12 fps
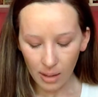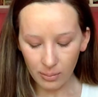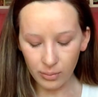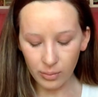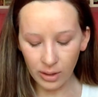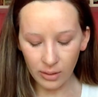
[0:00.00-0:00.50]

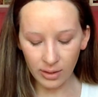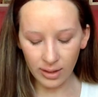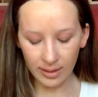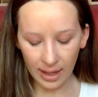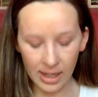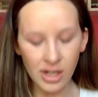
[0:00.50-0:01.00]
I'm really, really
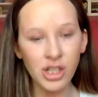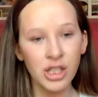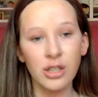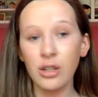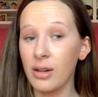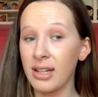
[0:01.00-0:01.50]
excited. Just
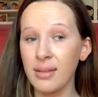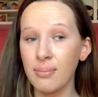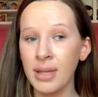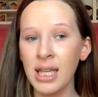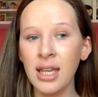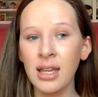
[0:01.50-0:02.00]
so you know, I
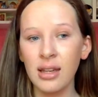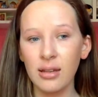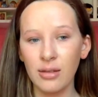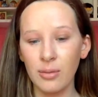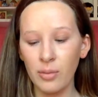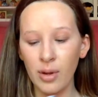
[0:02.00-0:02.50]
didn't peek.
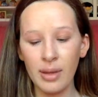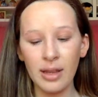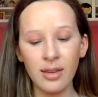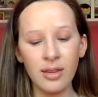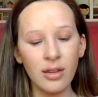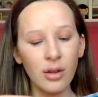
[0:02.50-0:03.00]
The
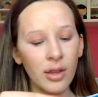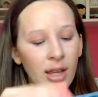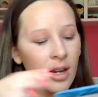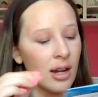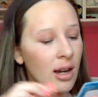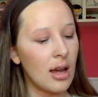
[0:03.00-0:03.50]
ribbon's still
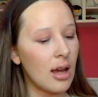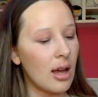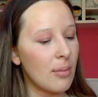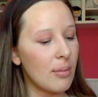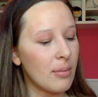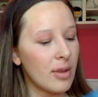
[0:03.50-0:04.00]
there.
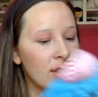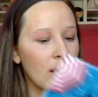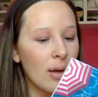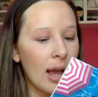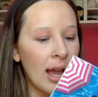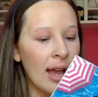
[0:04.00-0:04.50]

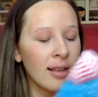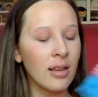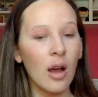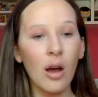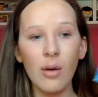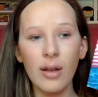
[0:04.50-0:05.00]
So as
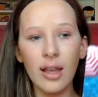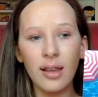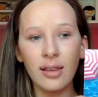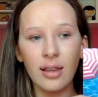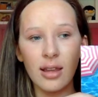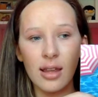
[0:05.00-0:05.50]

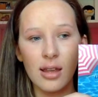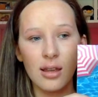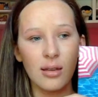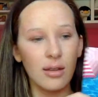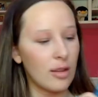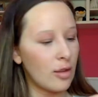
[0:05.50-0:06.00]
always,
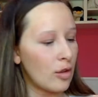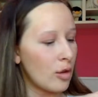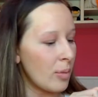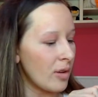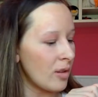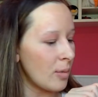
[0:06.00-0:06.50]

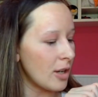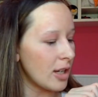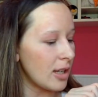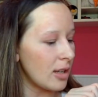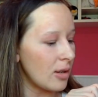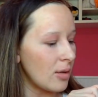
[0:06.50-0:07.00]
super, super
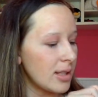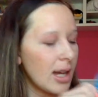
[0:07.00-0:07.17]
cute.